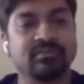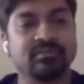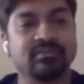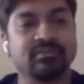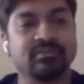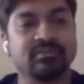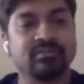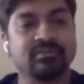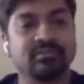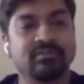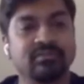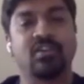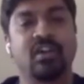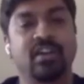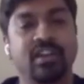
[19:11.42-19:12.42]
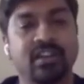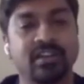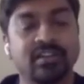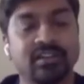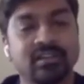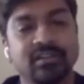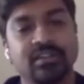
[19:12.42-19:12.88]
the company is not
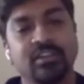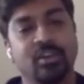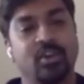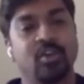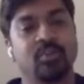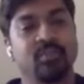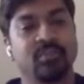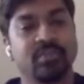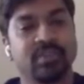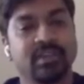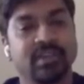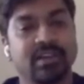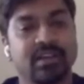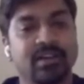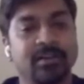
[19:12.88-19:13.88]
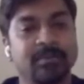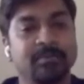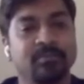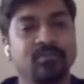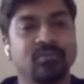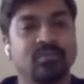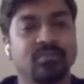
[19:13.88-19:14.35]
in europe
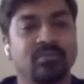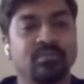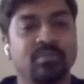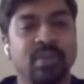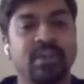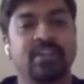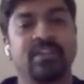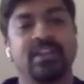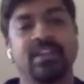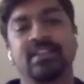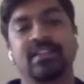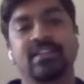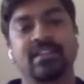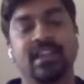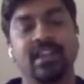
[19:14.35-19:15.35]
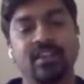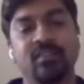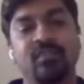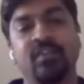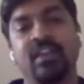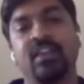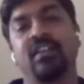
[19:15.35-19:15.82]
um, but it
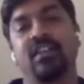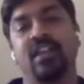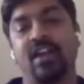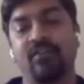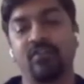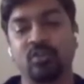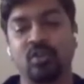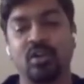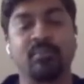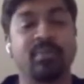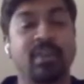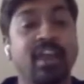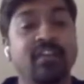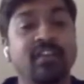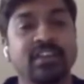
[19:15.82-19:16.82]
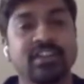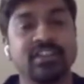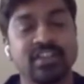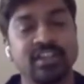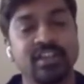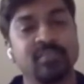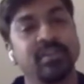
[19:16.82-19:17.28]
still will have to comply with the
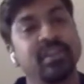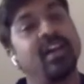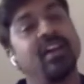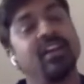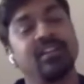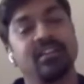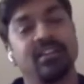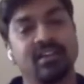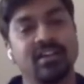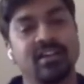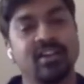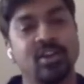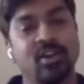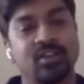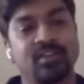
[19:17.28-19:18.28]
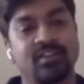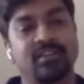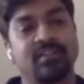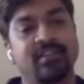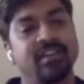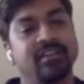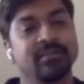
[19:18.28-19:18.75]
gdpr uh, laws
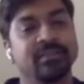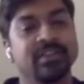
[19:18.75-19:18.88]
right